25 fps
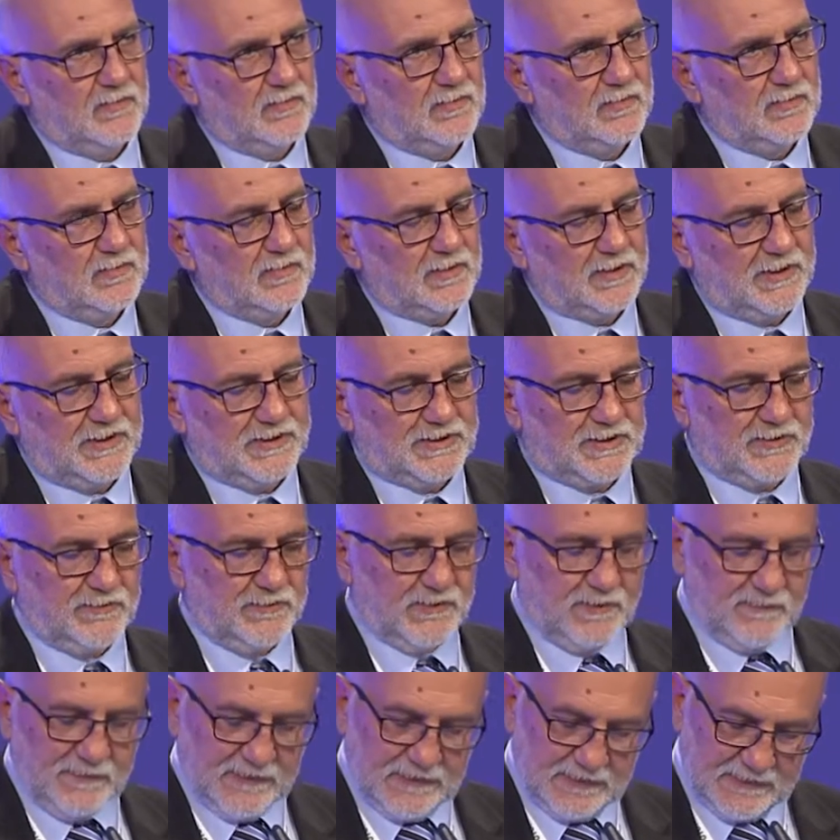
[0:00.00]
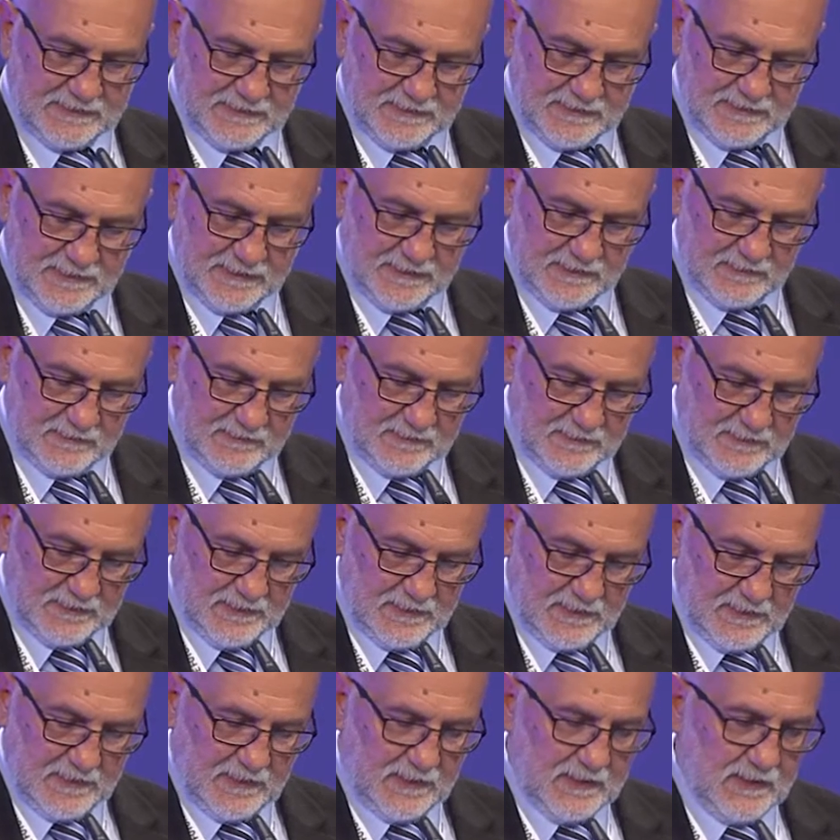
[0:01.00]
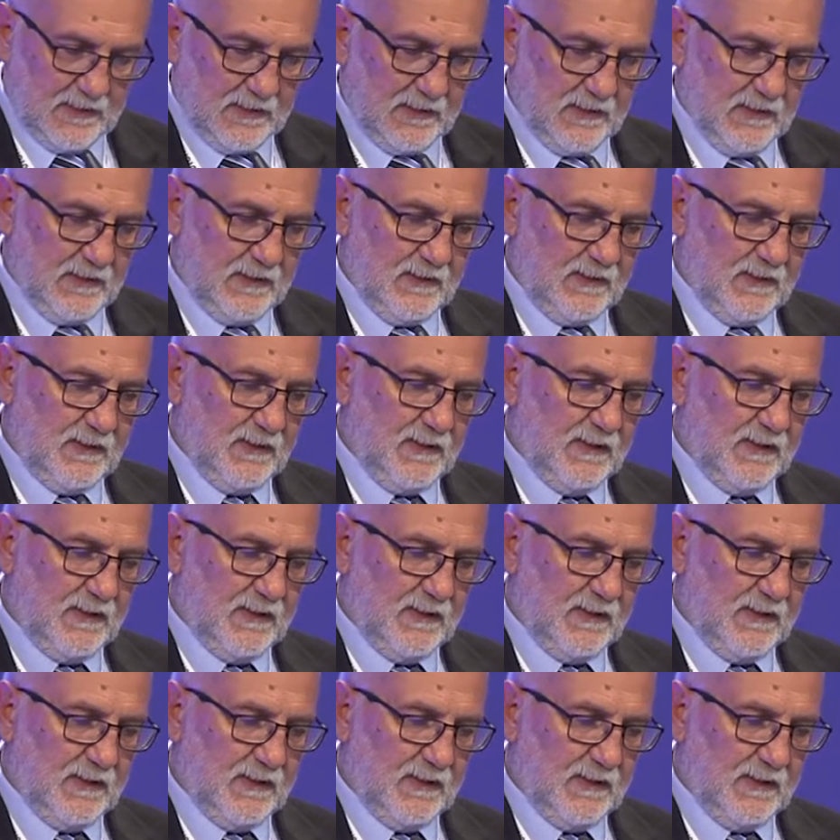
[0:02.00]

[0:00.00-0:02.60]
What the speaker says: and modifications may cause